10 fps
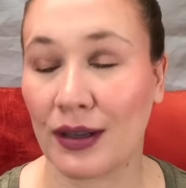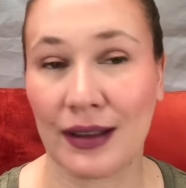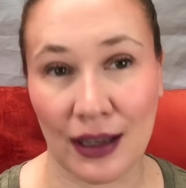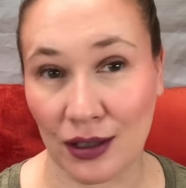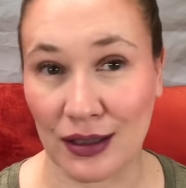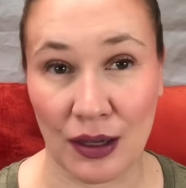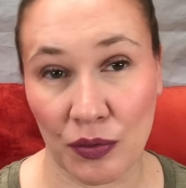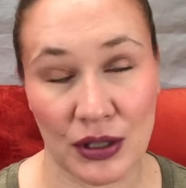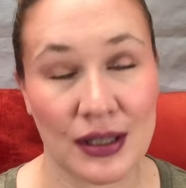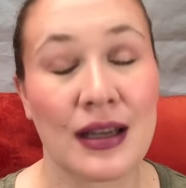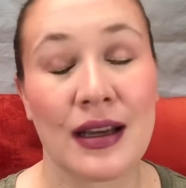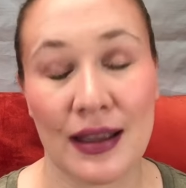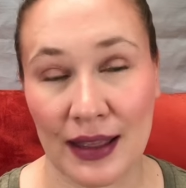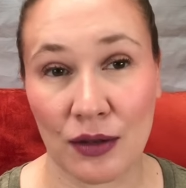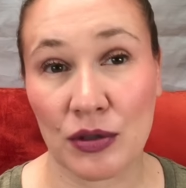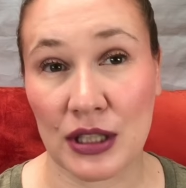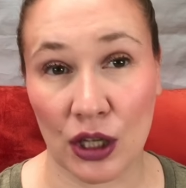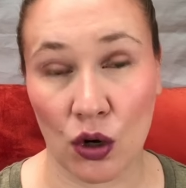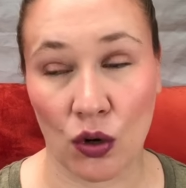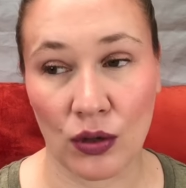That that was that was the
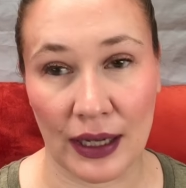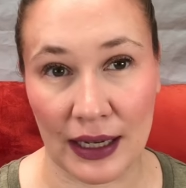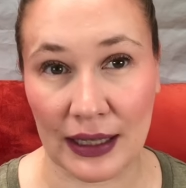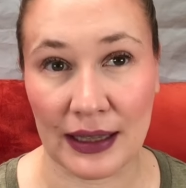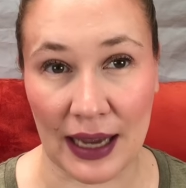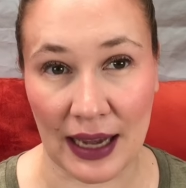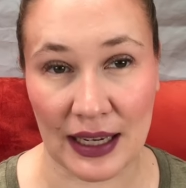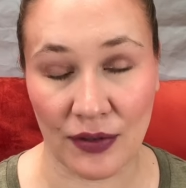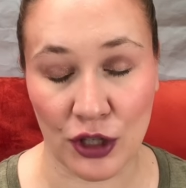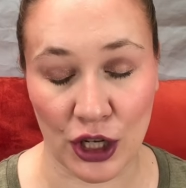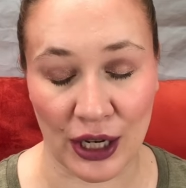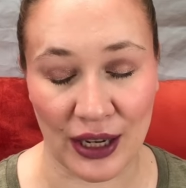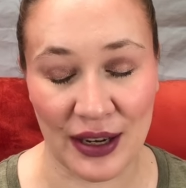goal. Like they had to have a cherry,